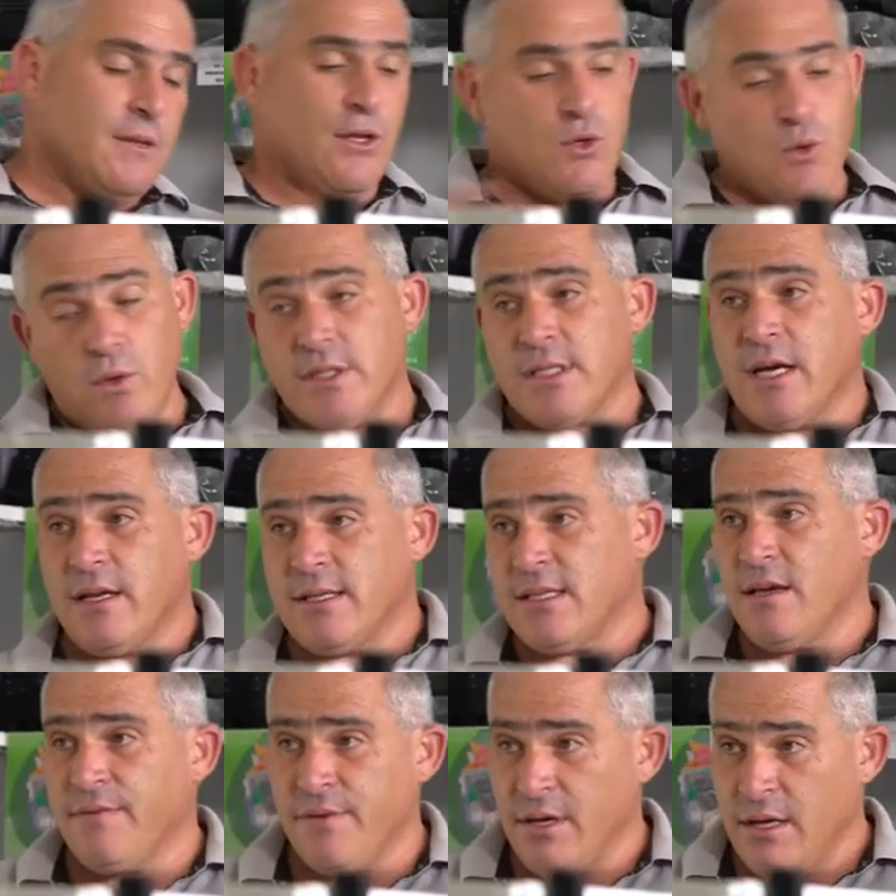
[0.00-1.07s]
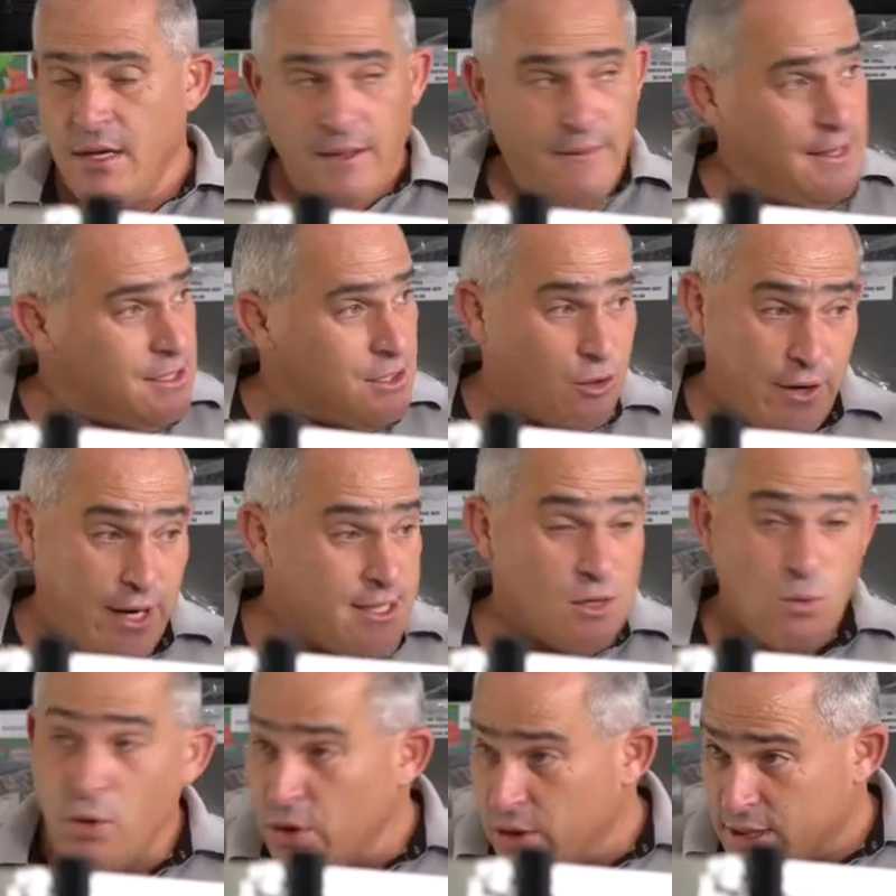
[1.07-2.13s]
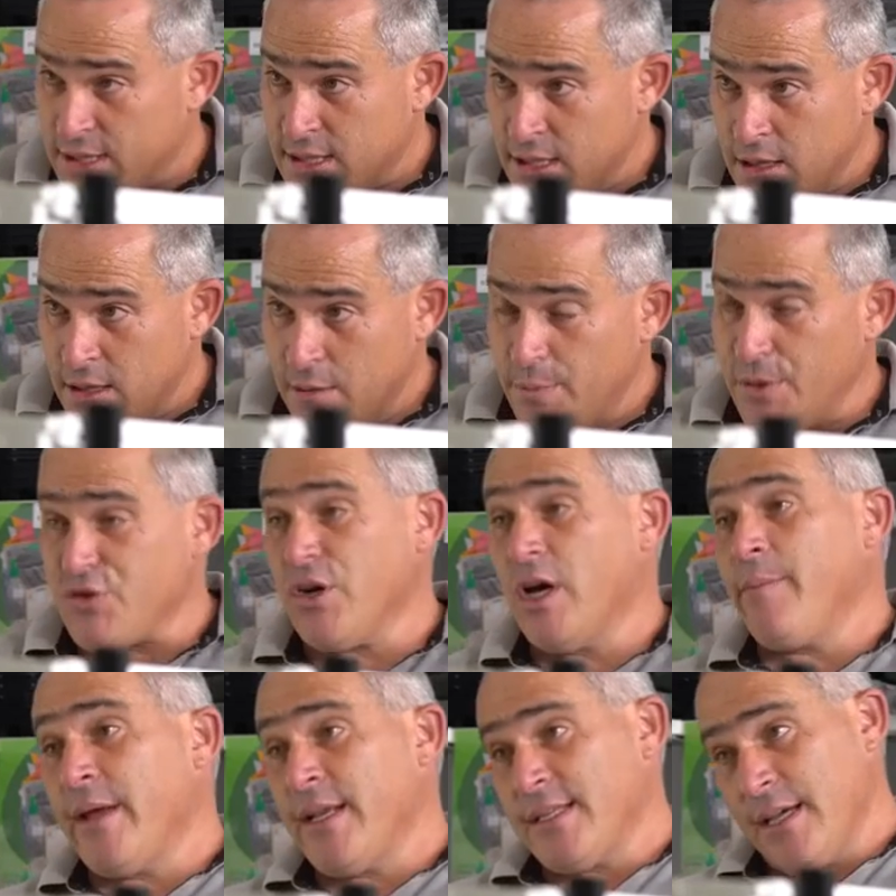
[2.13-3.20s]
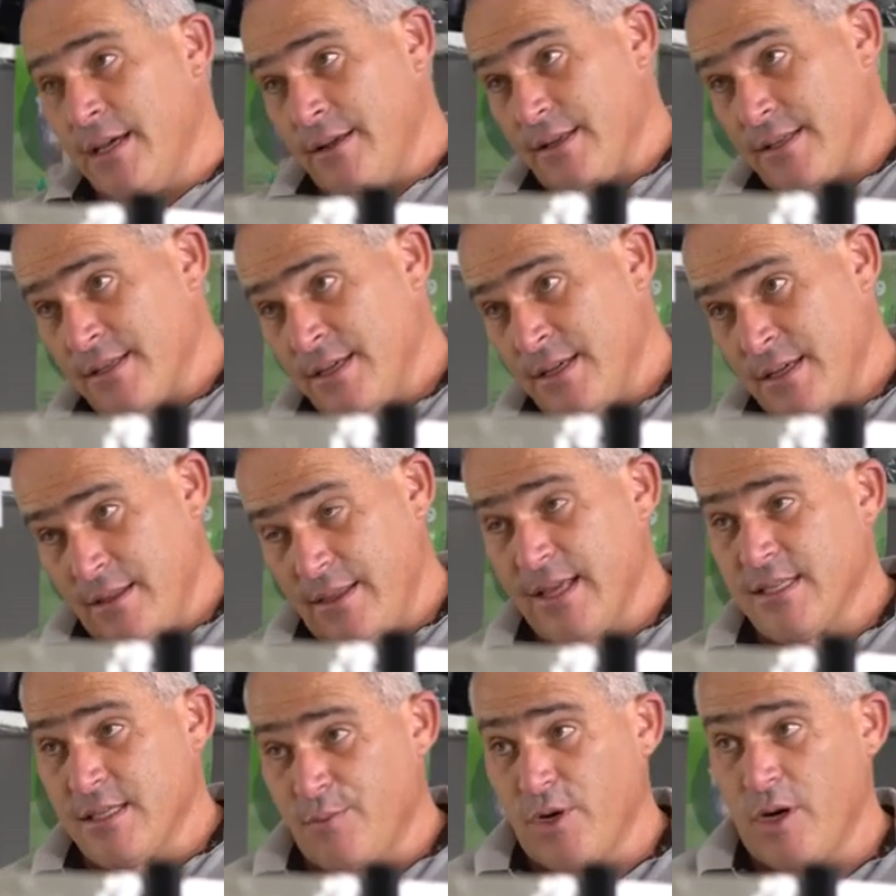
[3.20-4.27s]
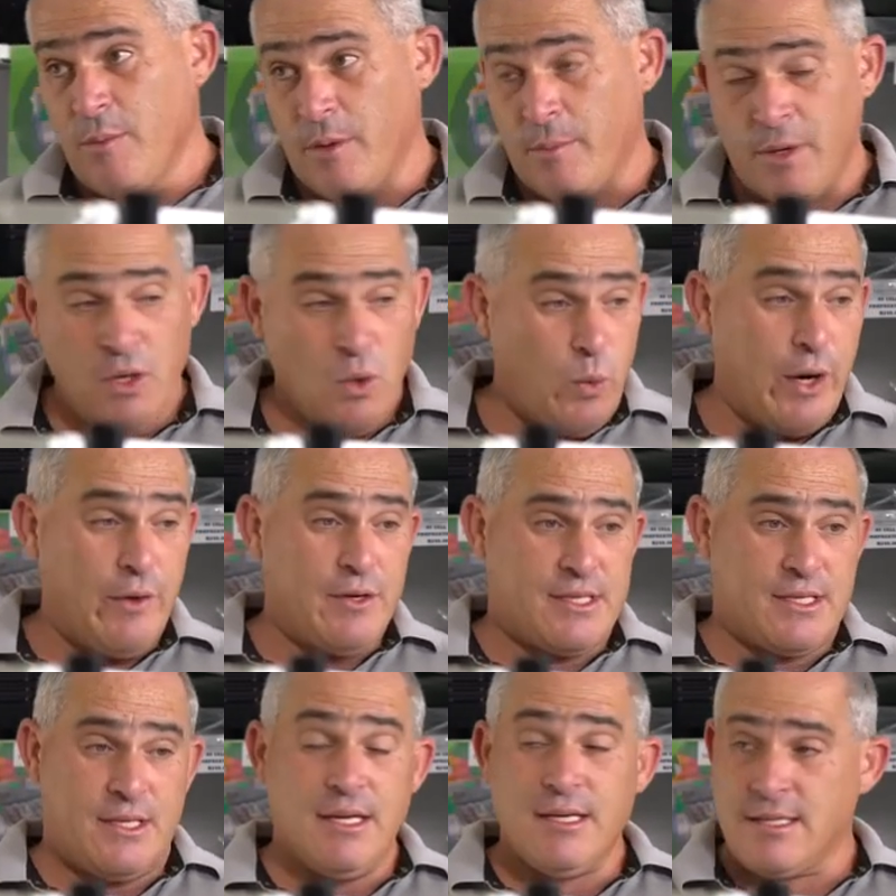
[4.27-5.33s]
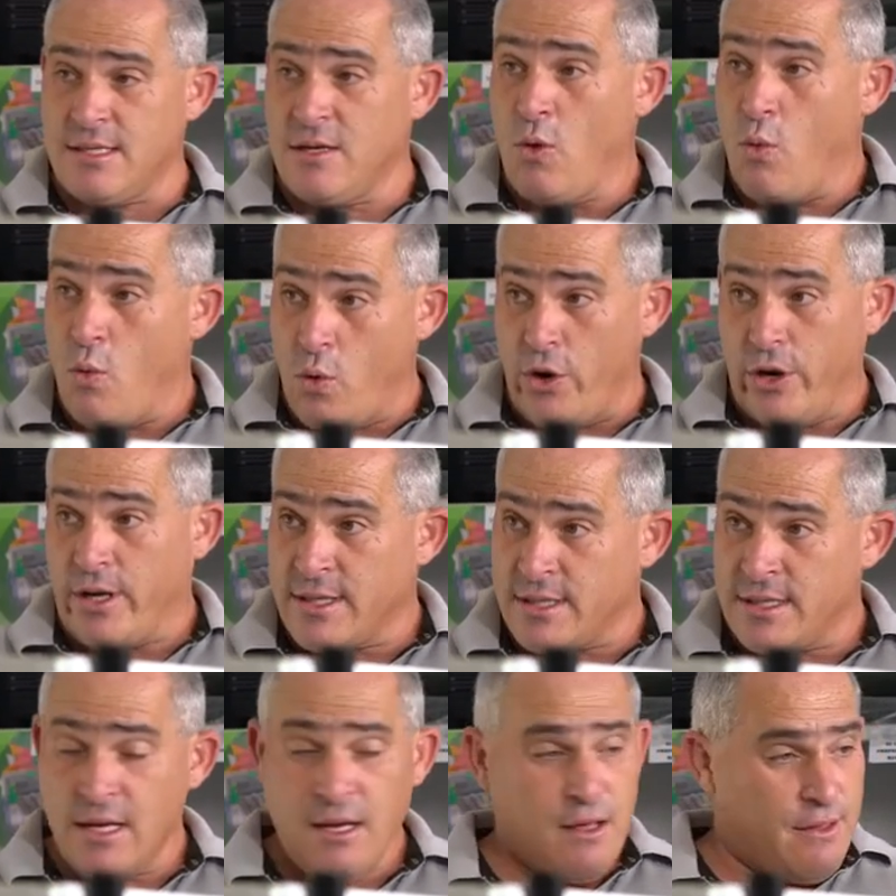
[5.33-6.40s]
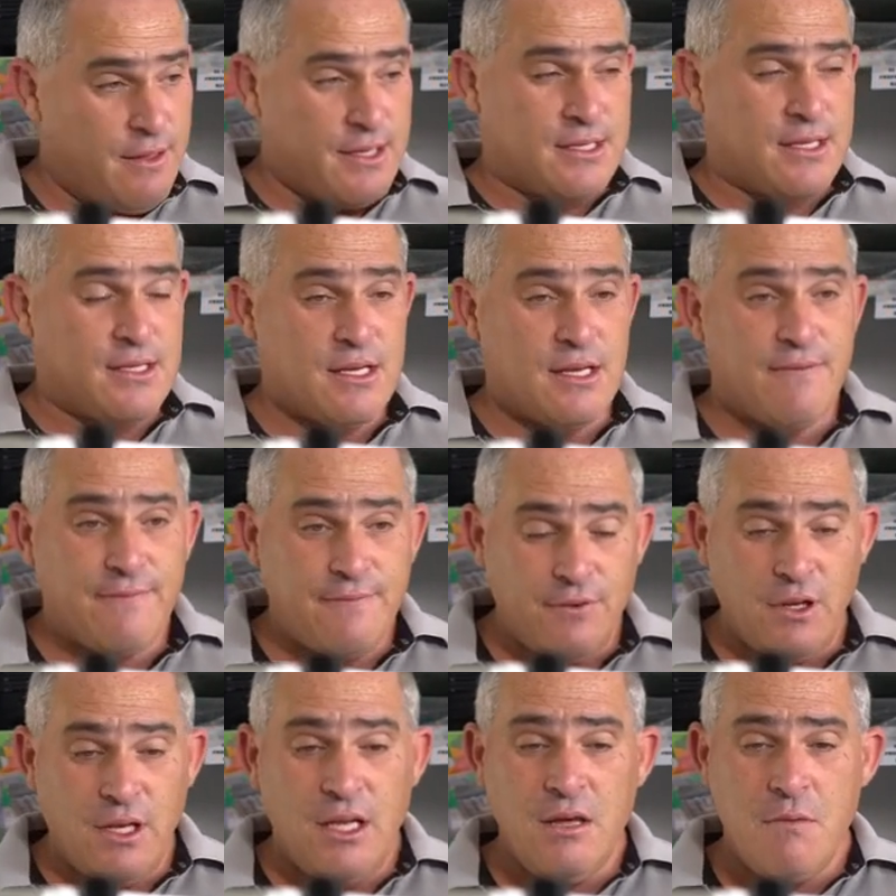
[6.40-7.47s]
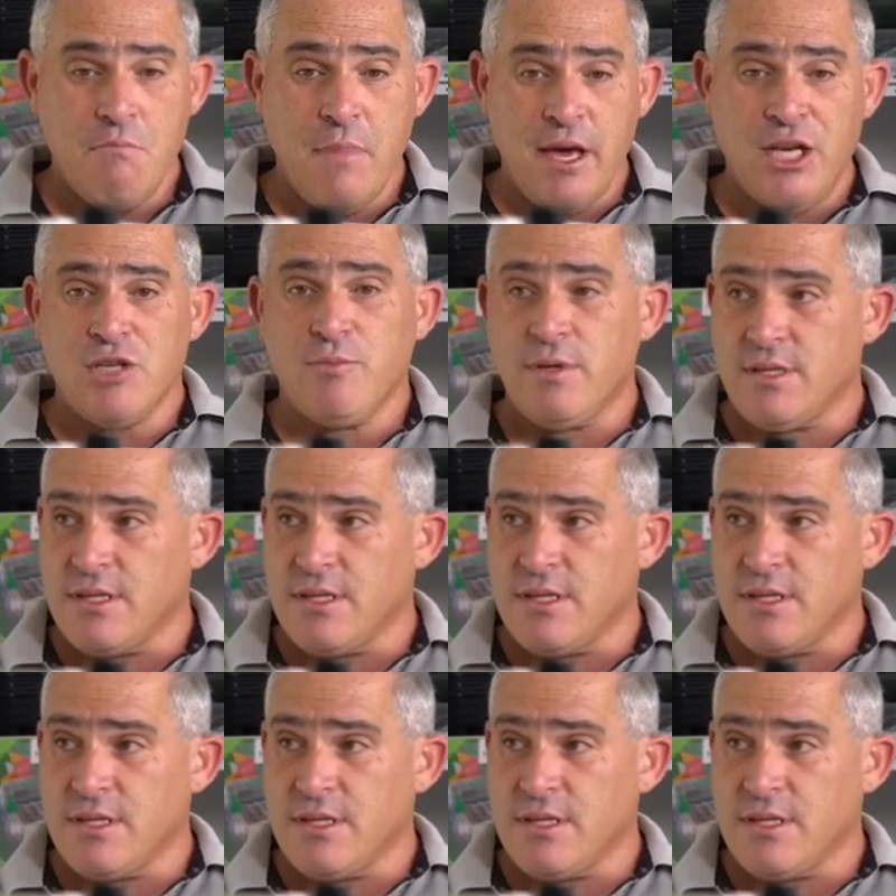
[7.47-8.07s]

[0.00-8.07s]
in, they do all this kind of stuff, and that's great, it works, but try and maintain it. That's the problem. Whereas this works. This is a fully manageable